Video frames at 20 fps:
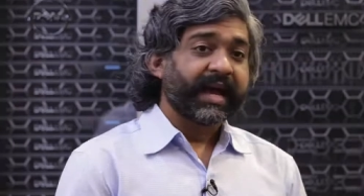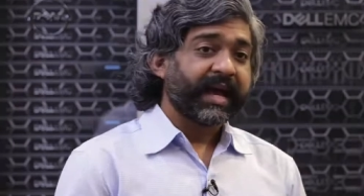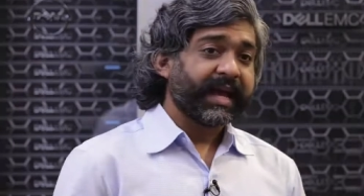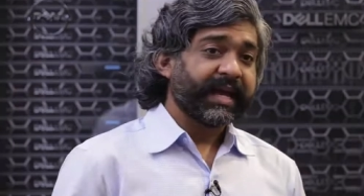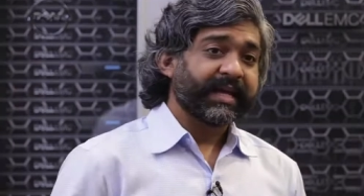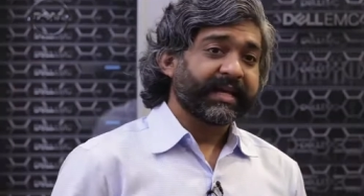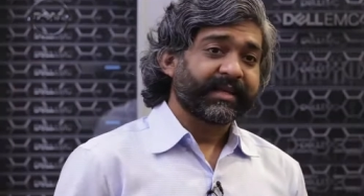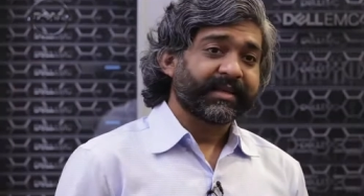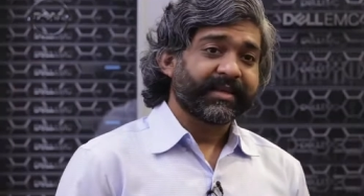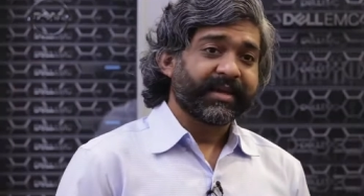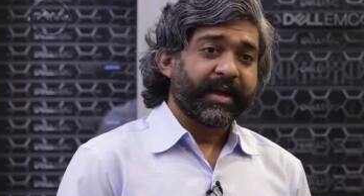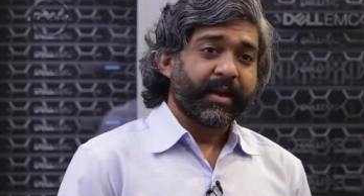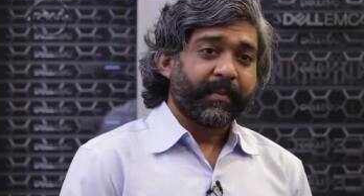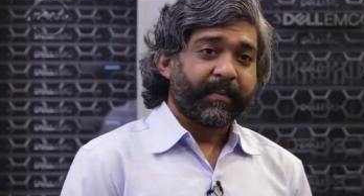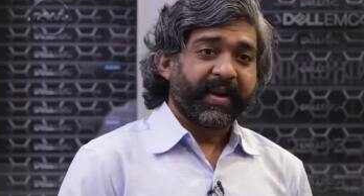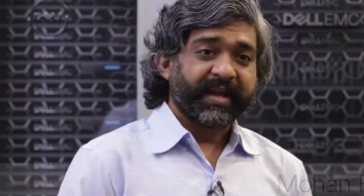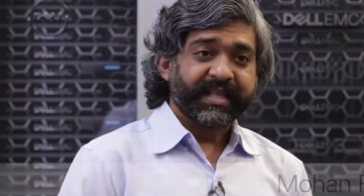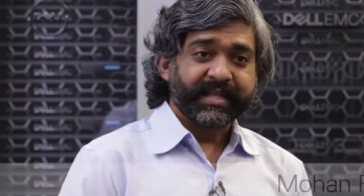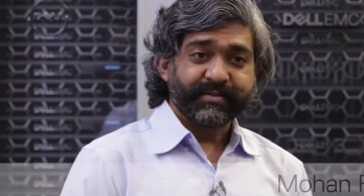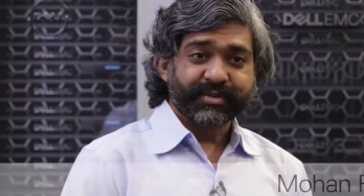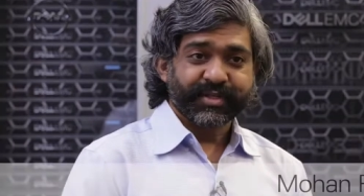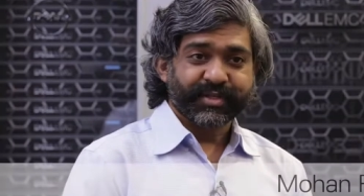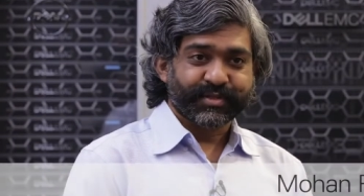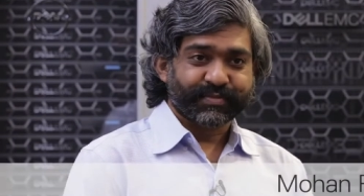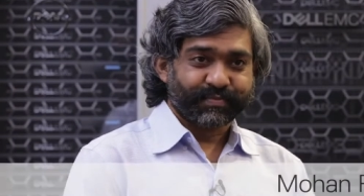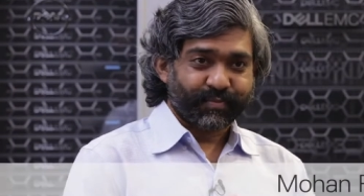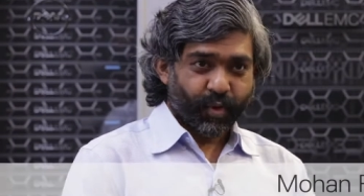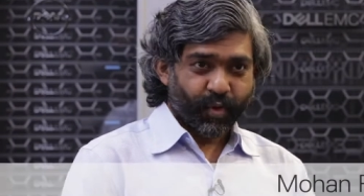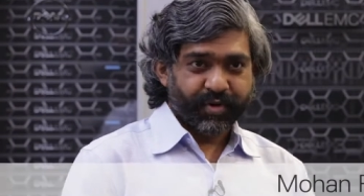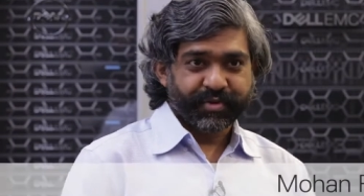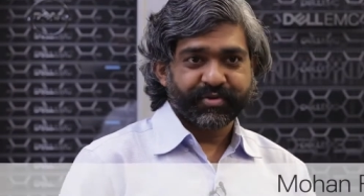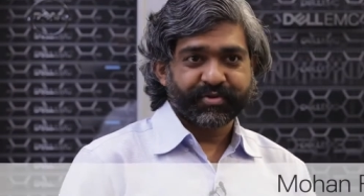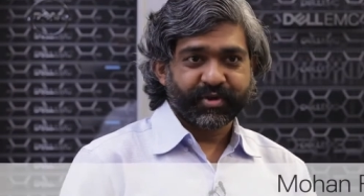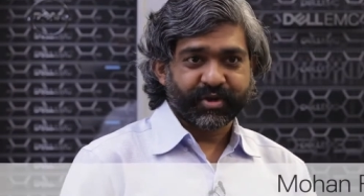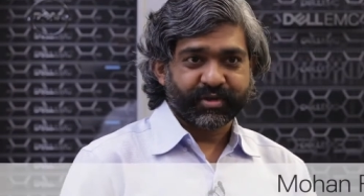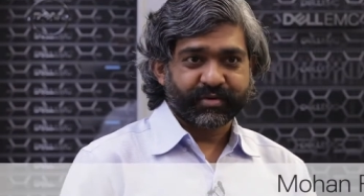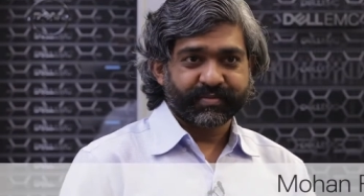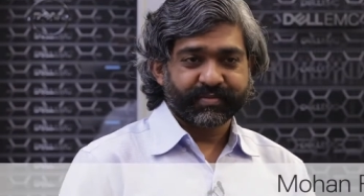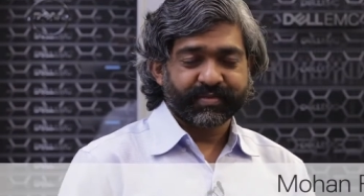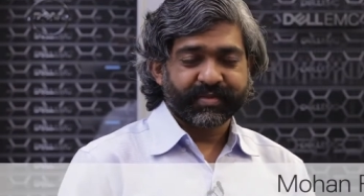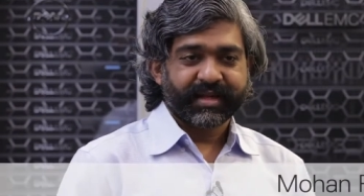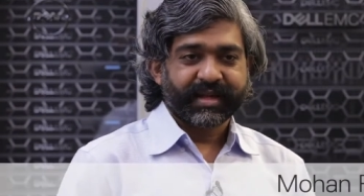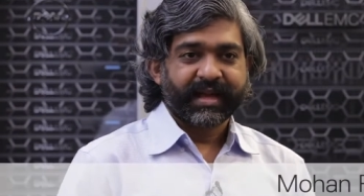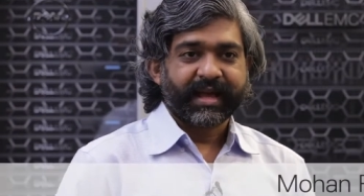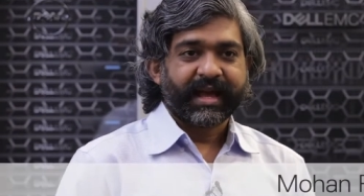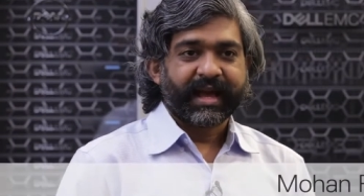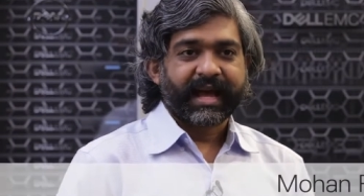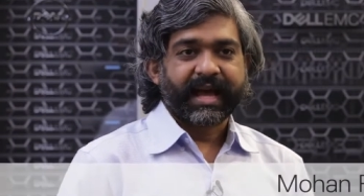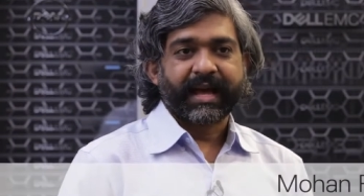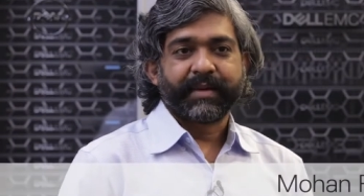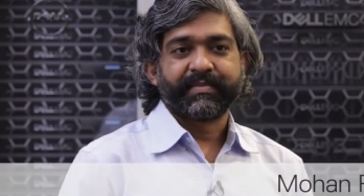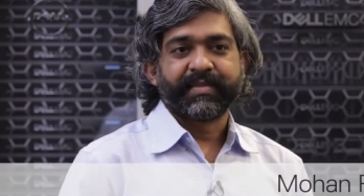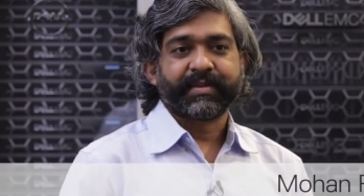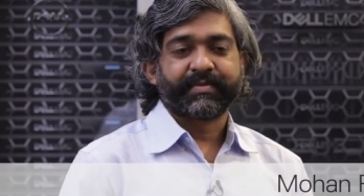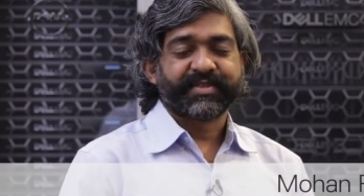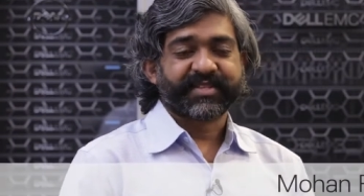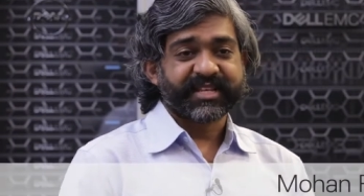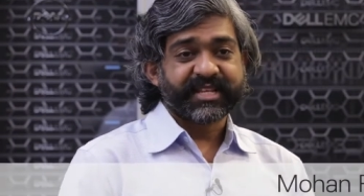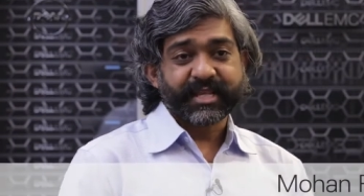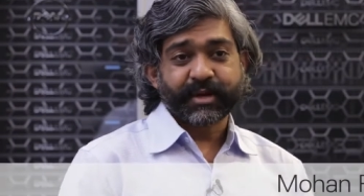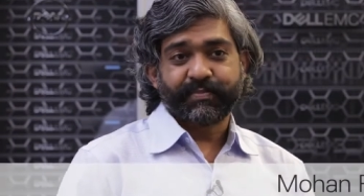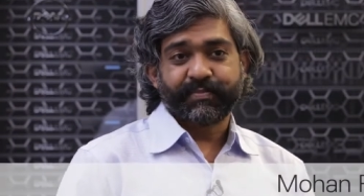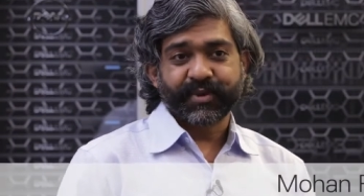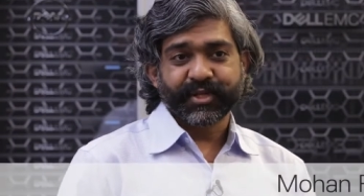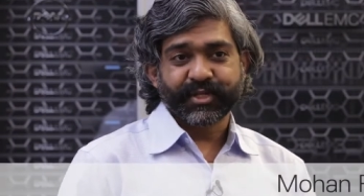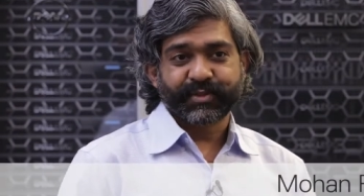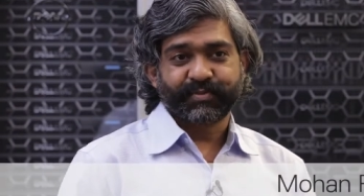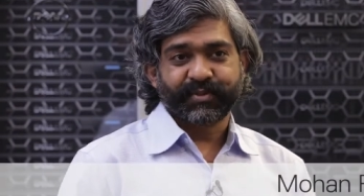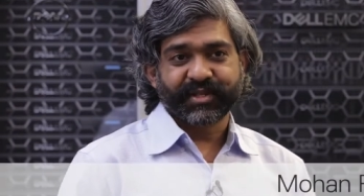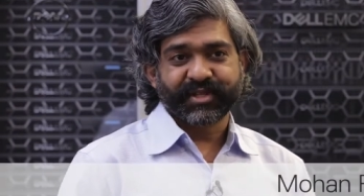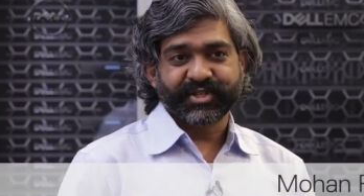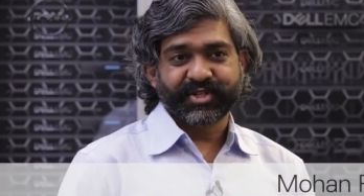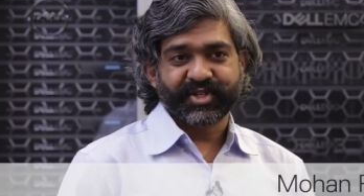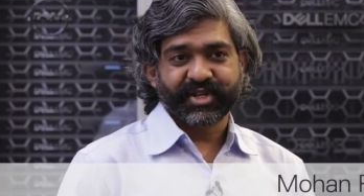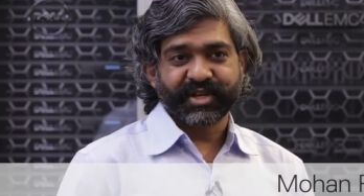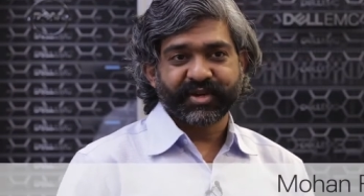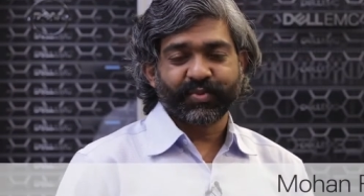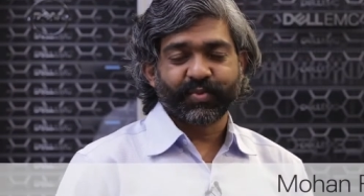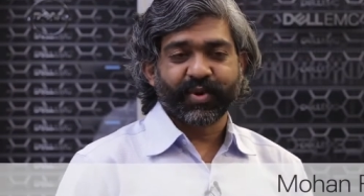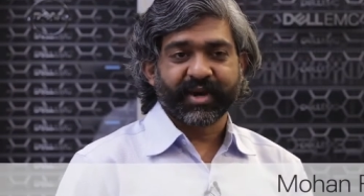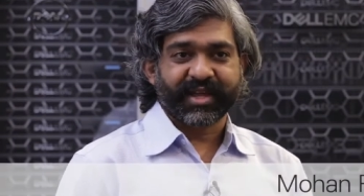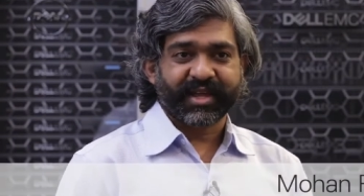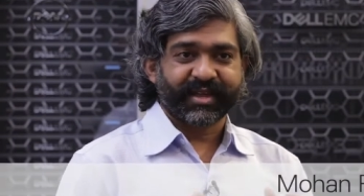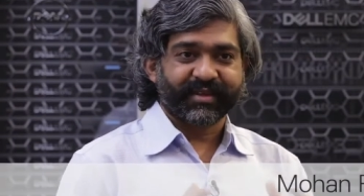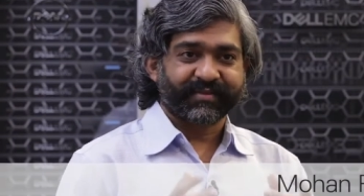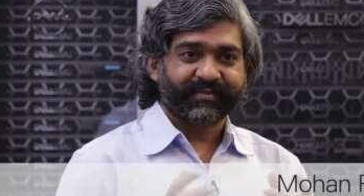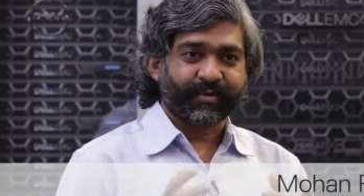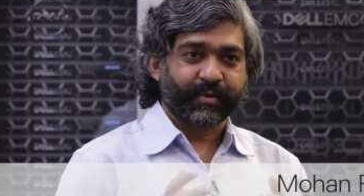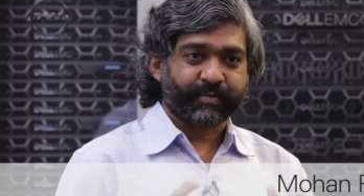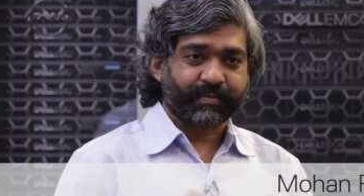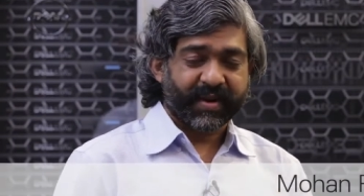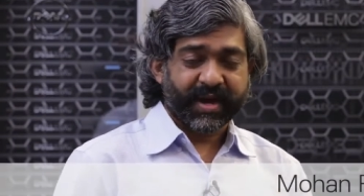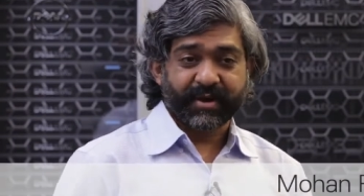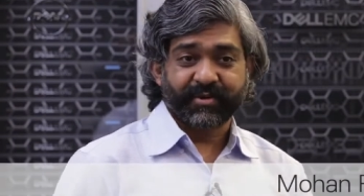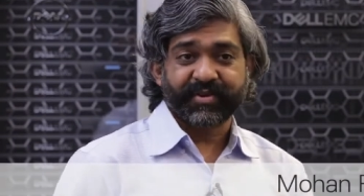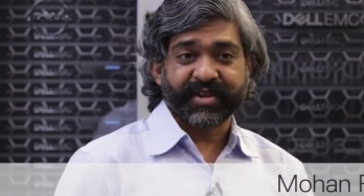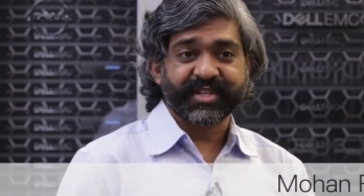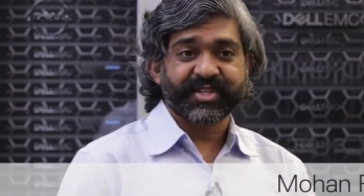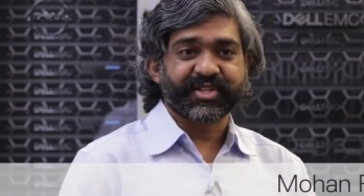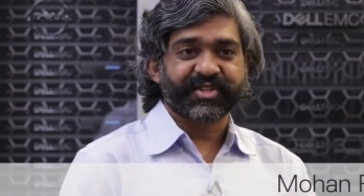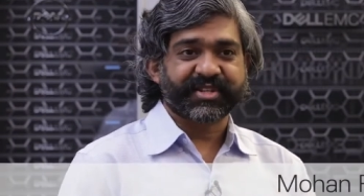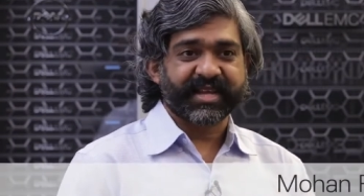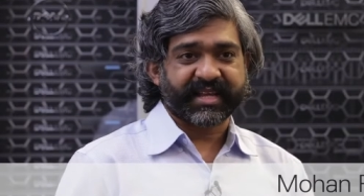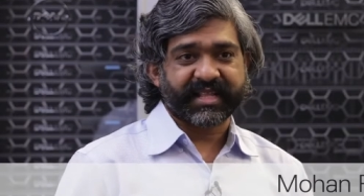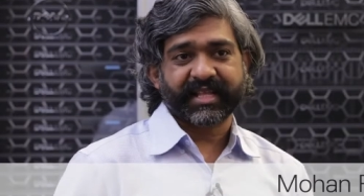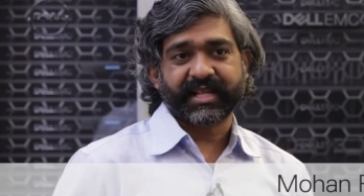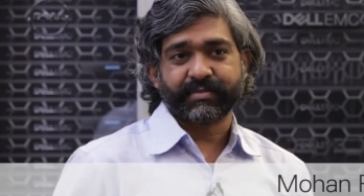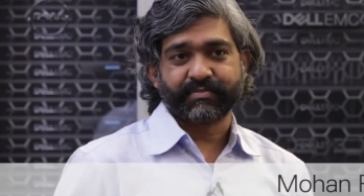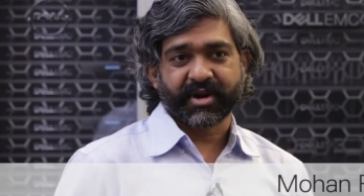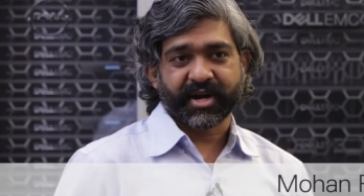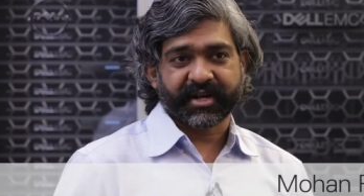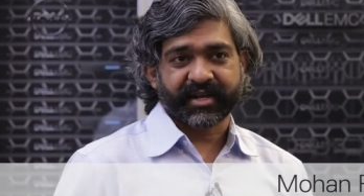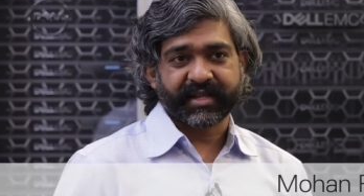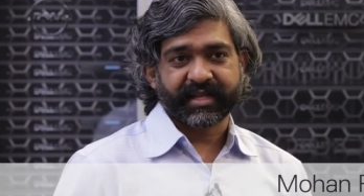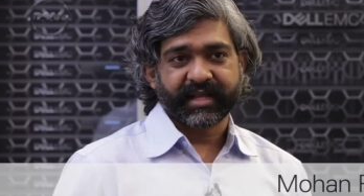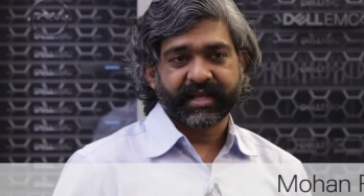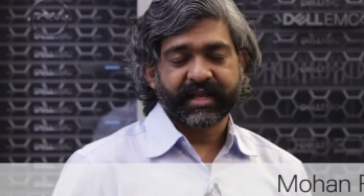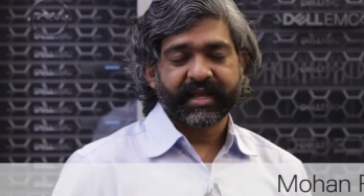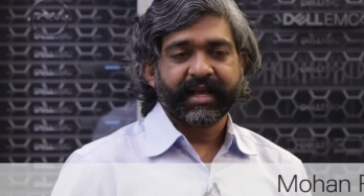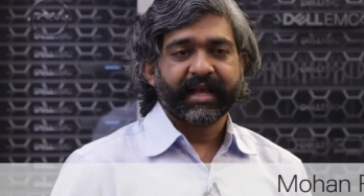Hi, my name is Mohan Rokkam. I'm the Senior Principal Engineer working for PowerEdge Technical Marketing.